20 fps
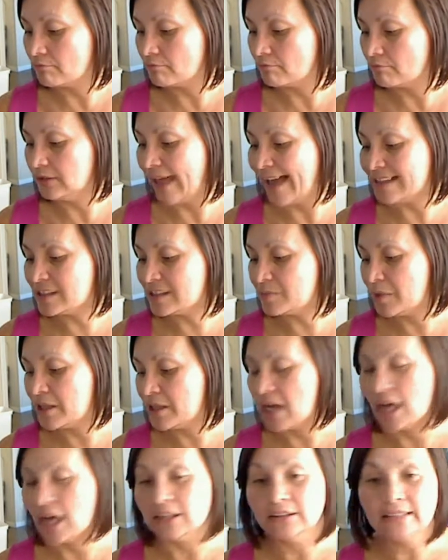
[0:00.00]
Last but
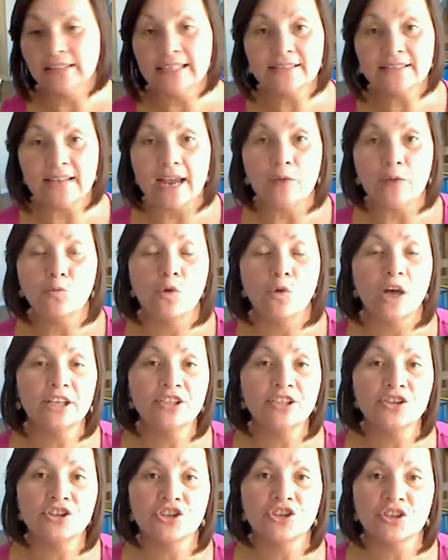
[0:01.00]
not least, I
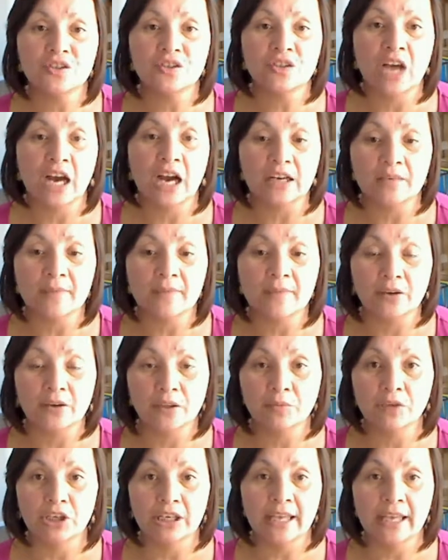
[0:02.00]
wanted to just talk about
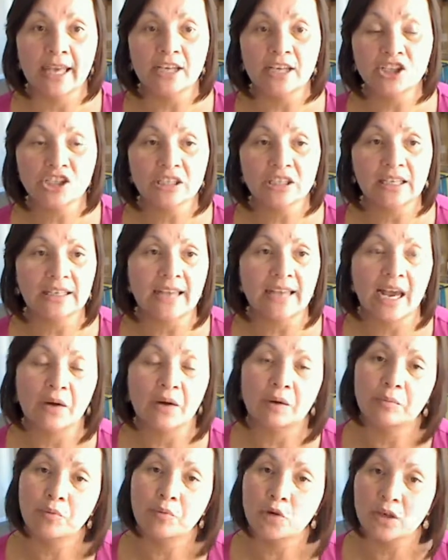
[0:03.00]
communication and how
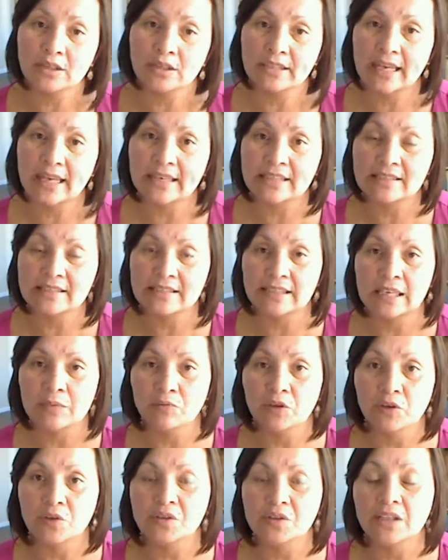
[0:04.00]
important that is to keep
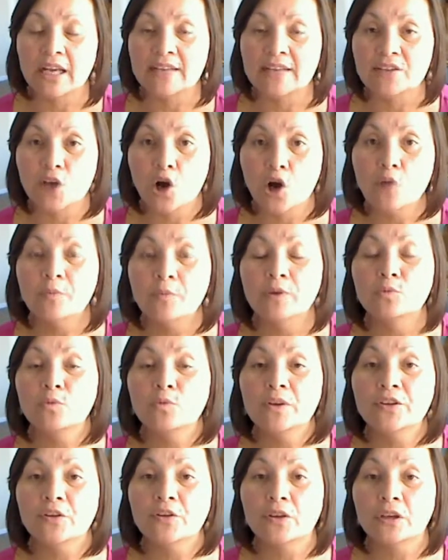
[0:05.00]
those lines open
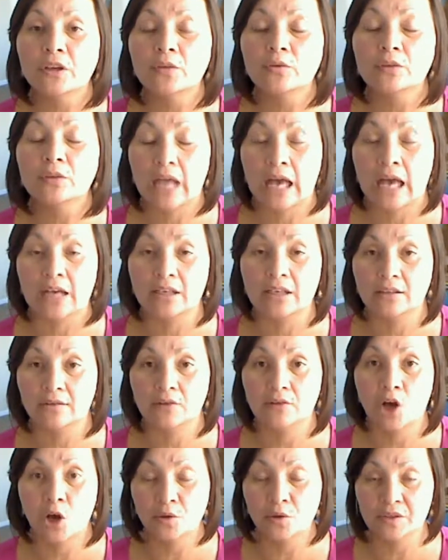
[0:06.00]
with your
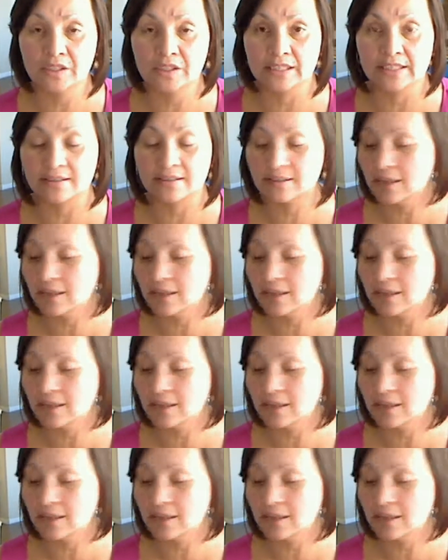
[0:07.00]
hostess.